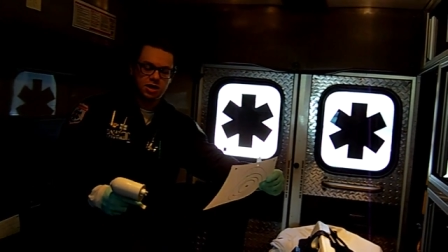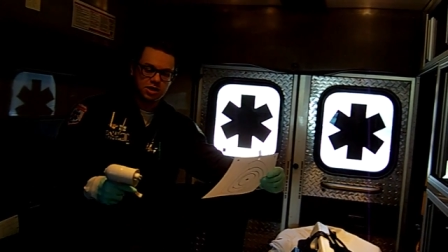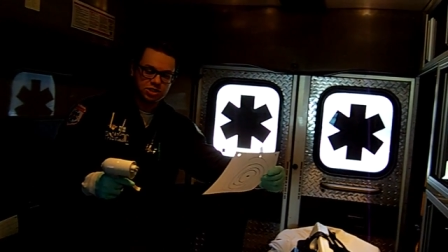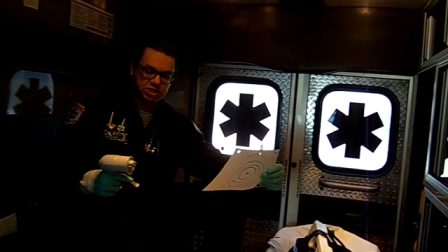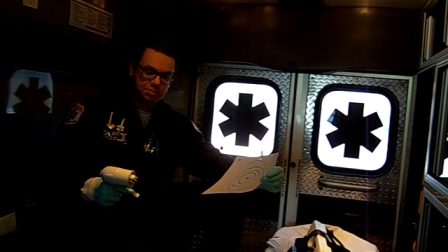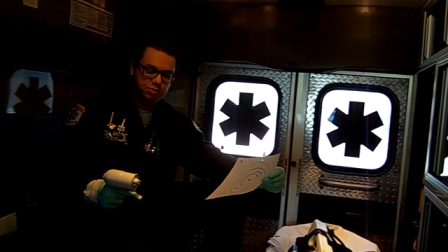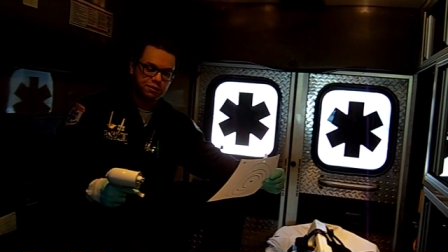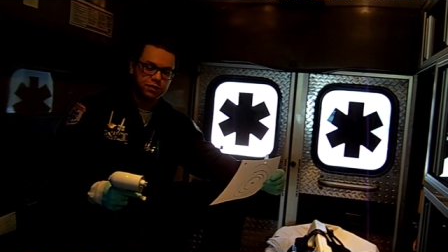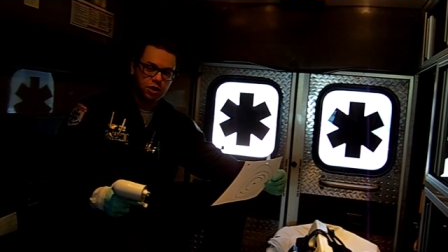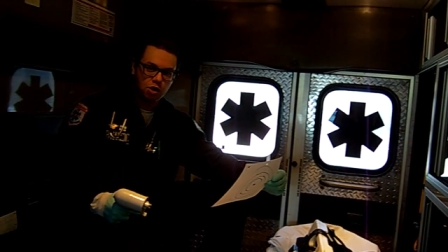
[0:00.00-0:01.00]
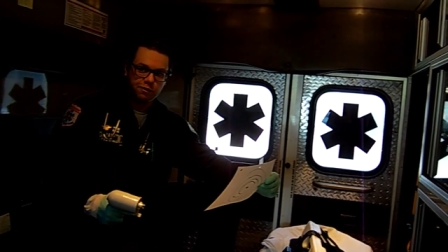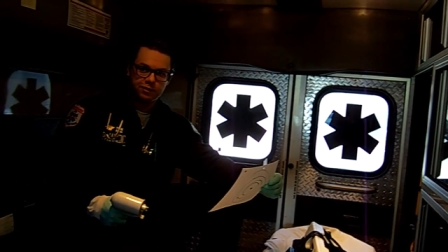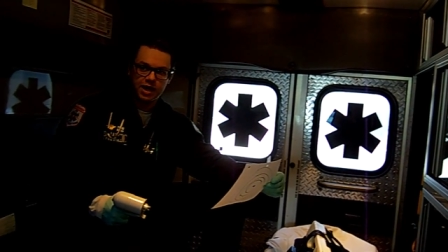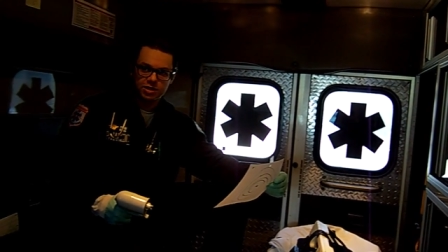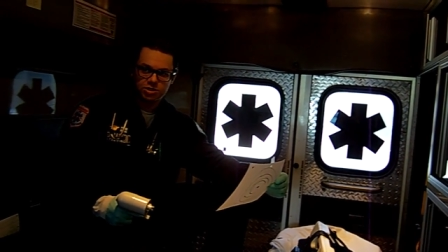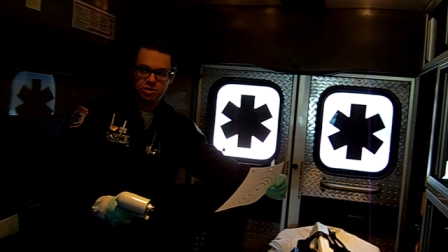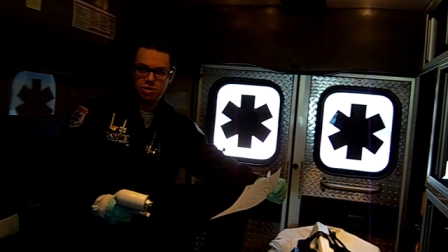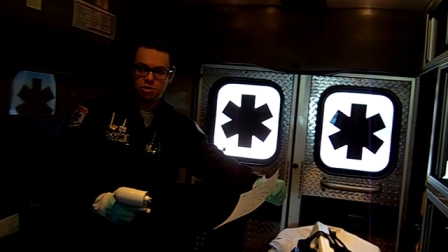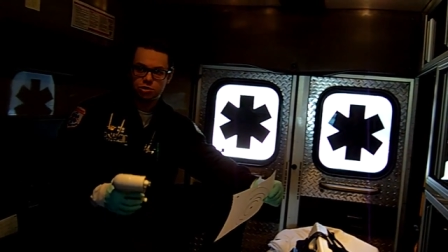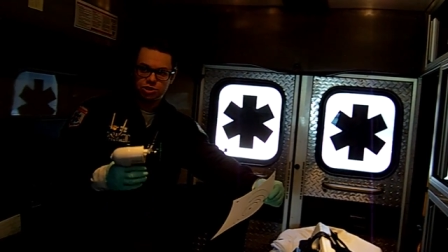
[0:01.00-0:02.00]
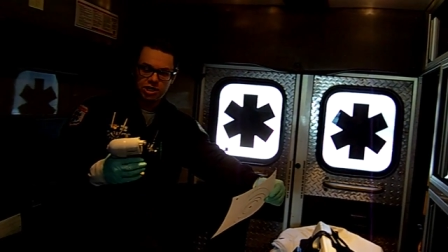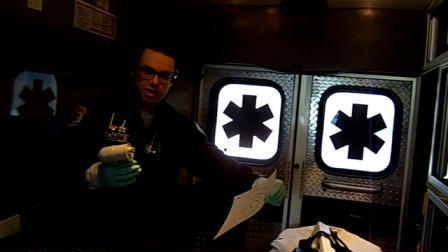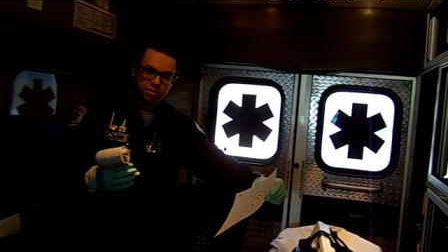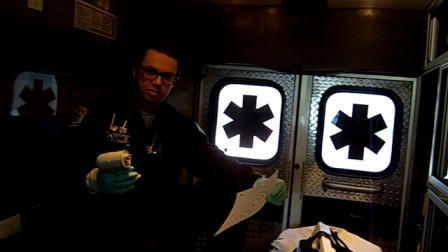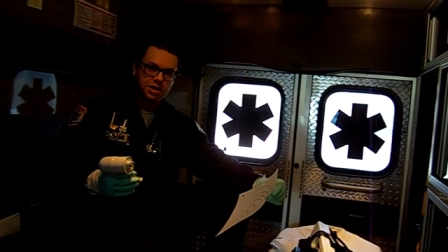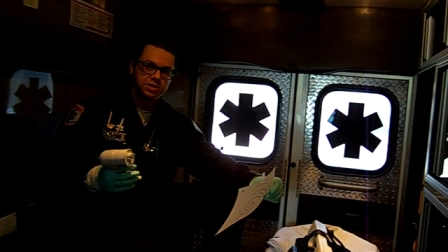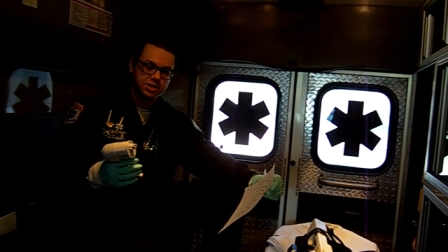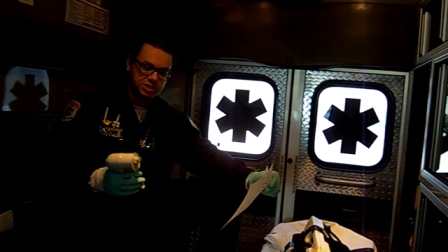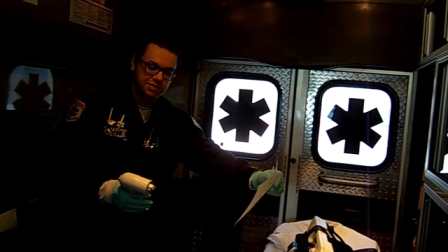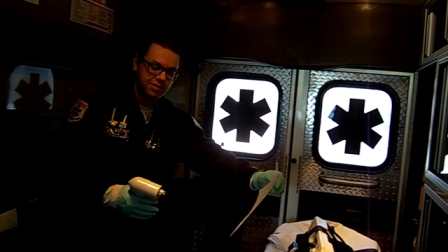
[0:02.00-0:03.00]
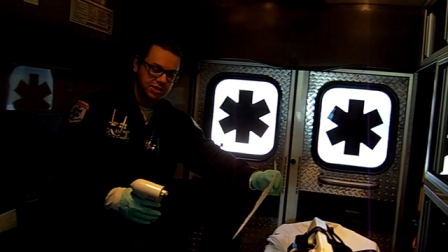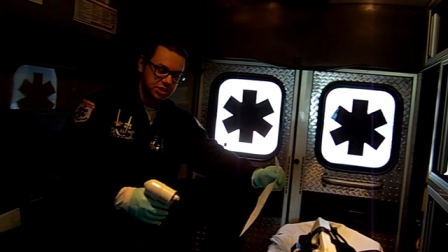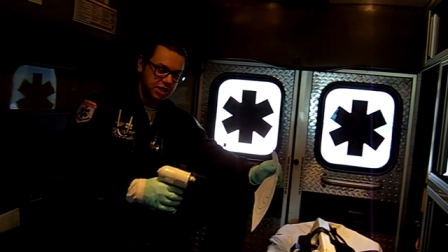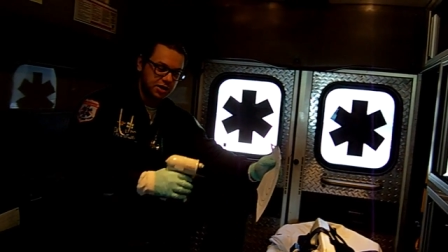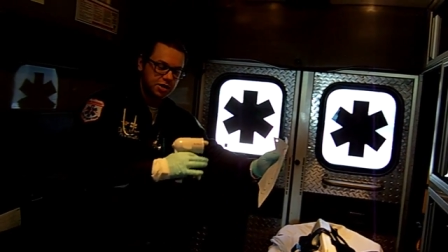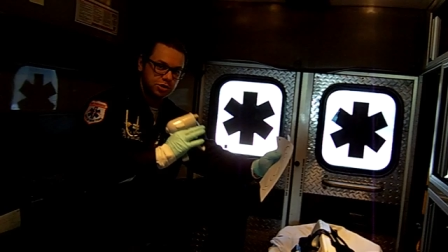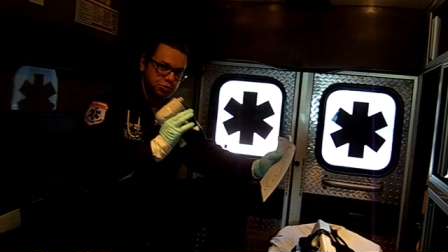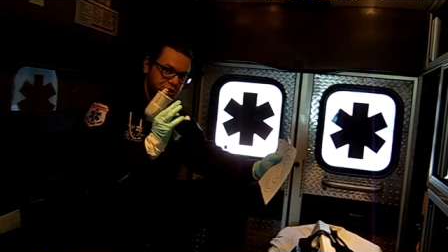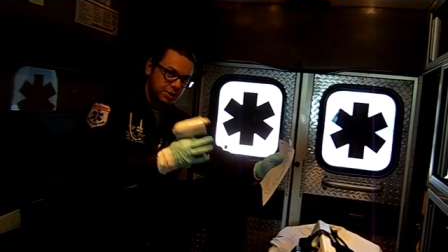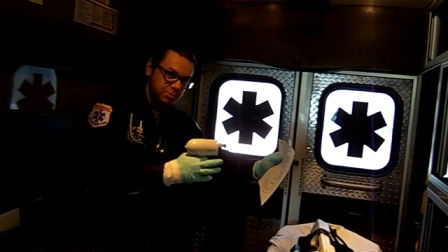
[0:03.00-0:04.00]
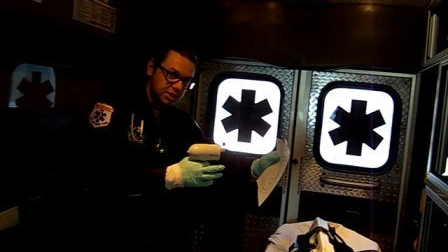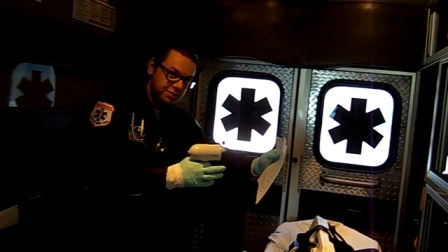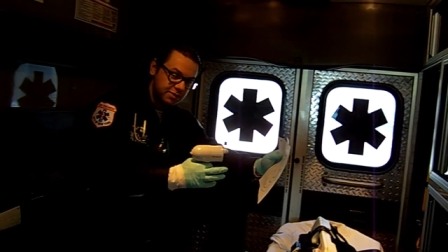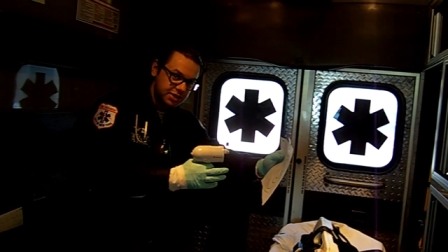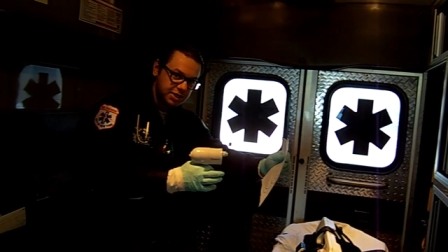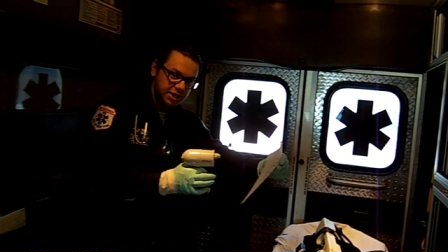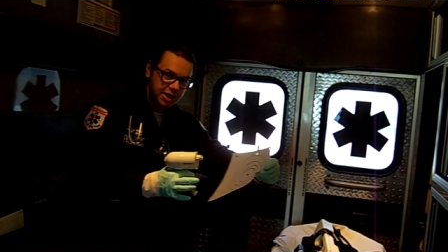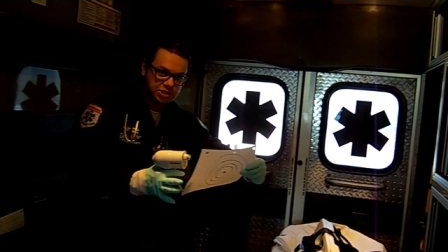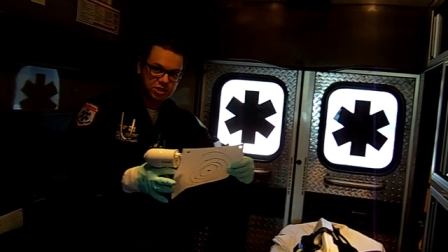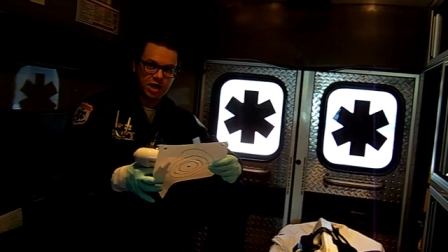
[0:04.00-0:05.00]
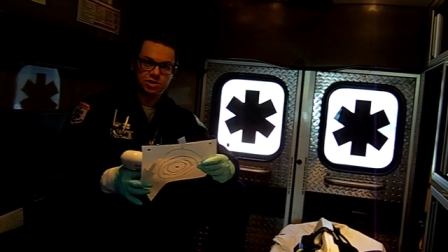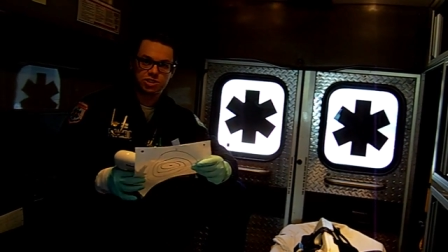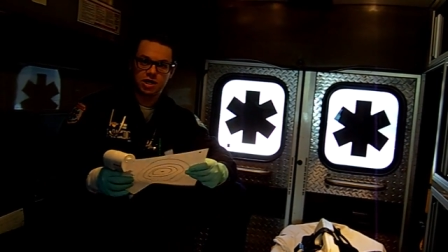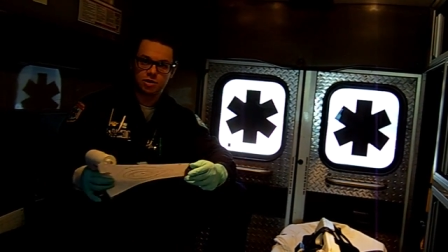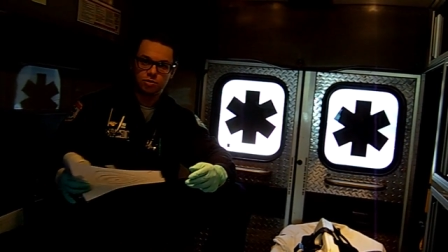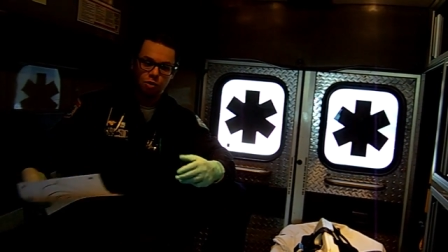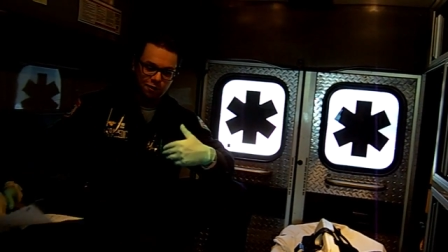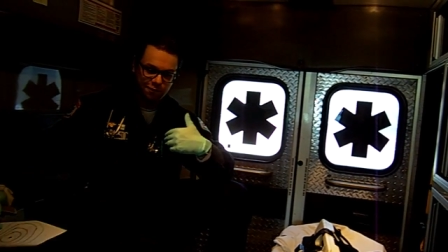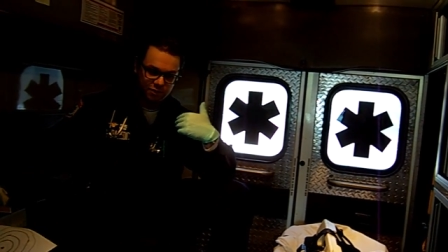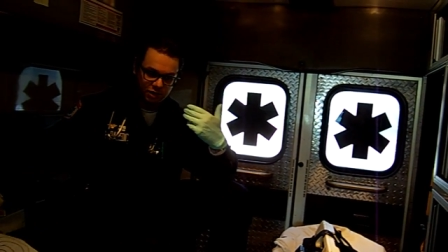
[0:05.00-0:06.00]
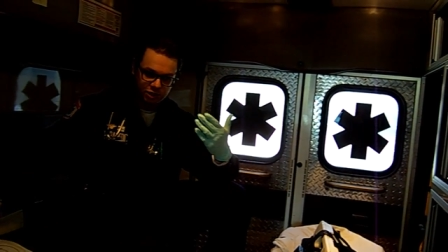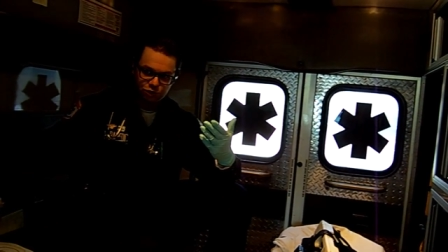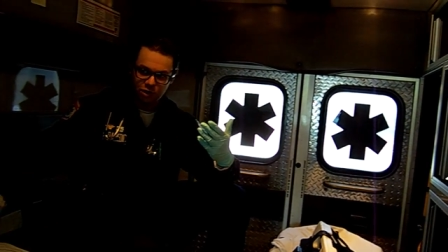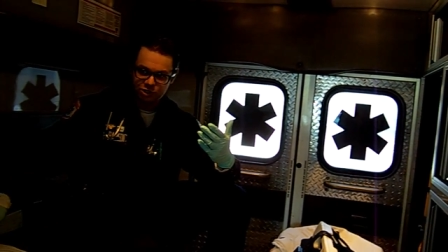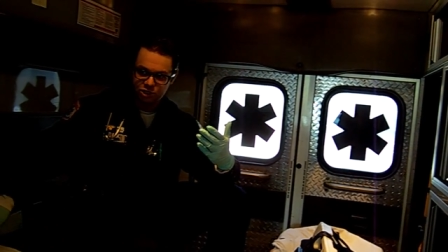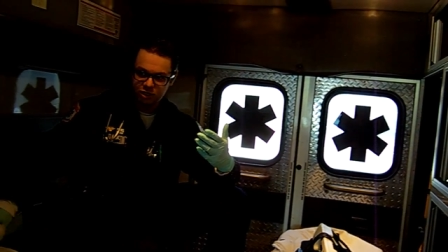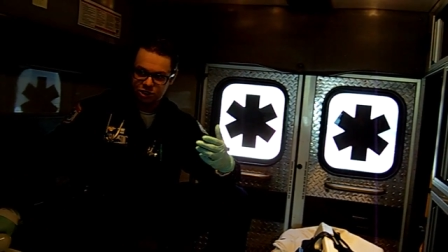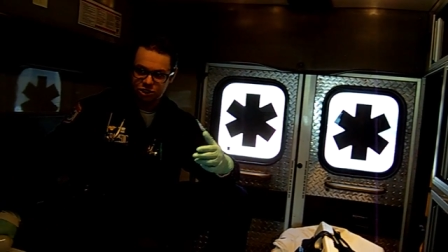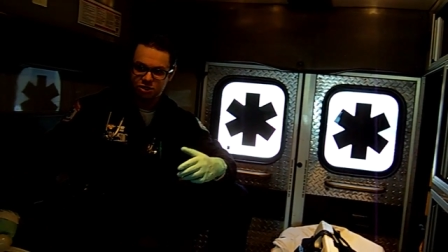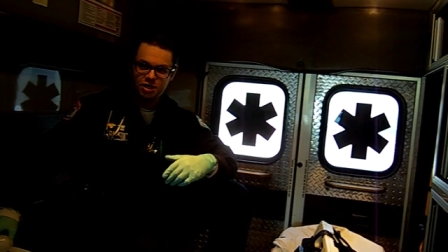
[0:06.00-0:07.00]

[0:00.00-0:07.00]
stop the flow of gas. So cycle tells the ventilator to stop delivering the gas and cycle off into exhalation.